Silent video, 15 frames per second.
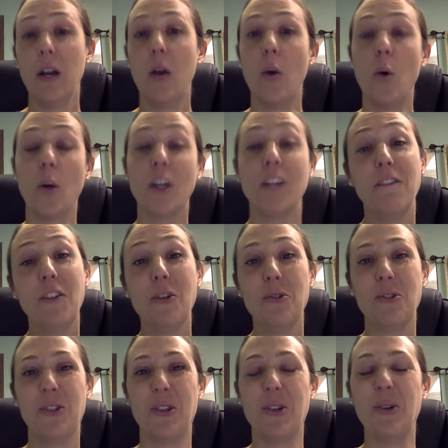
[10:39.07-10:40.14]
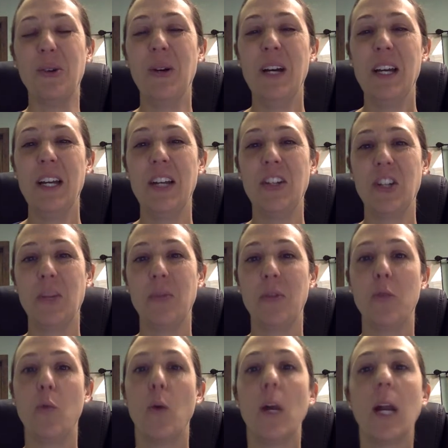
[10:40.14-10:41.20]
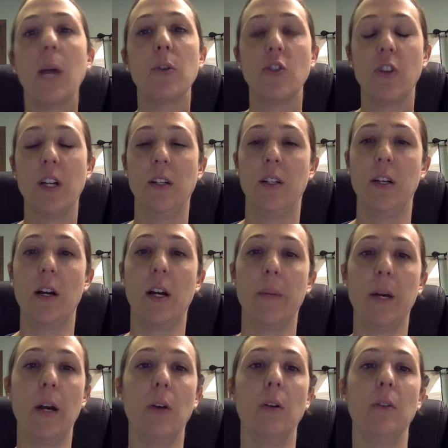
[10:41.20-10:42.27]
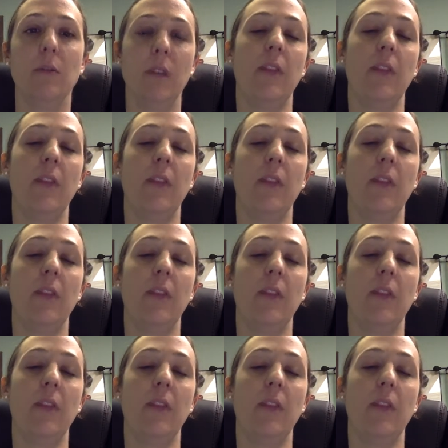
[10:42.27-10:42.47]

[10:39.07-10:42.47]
or confuse you in terms of what I was trying to talk about.